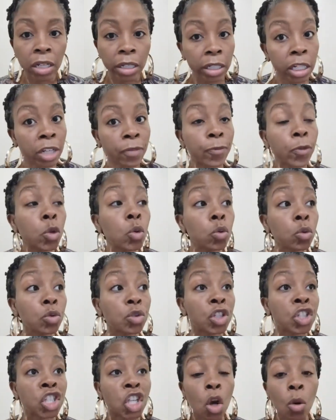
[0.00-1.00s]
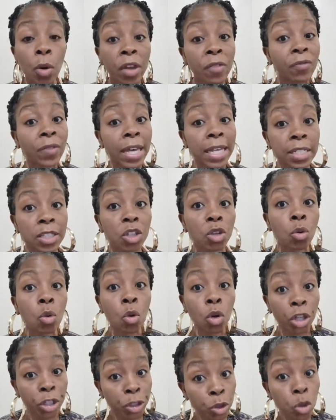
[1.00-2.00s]
and if you so invested
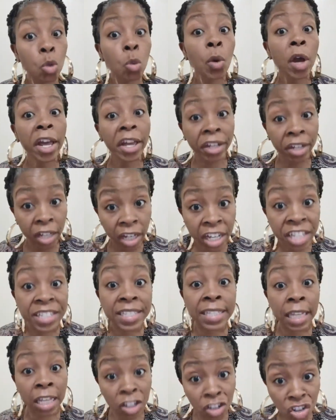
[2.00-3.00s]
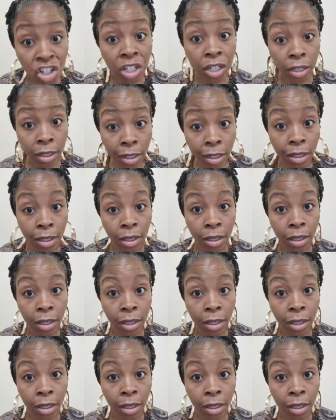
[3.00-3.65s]
on you wanting the attention